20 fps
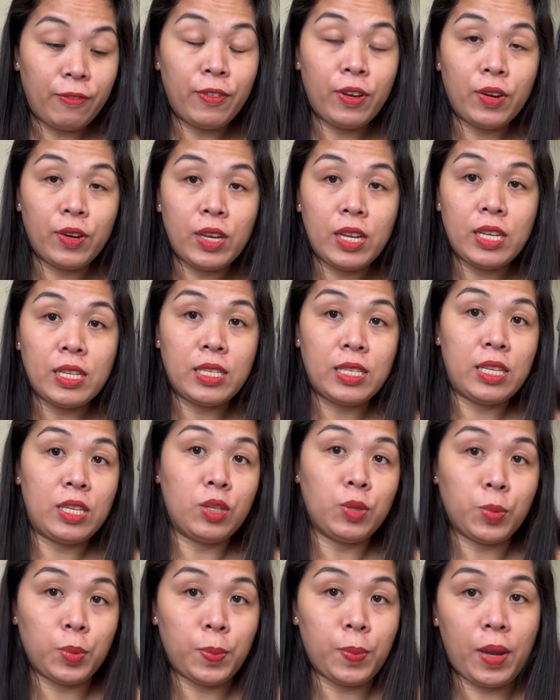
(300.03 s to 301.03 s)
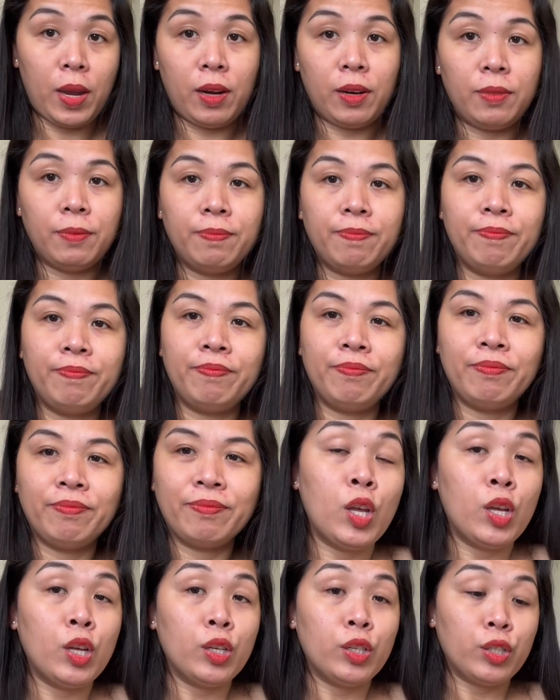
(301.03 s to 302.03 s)
very easy to prepare.
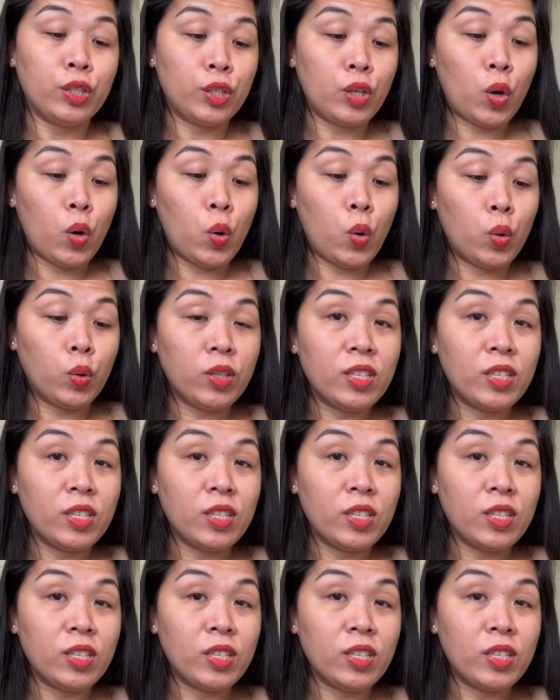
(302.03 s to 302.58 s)
So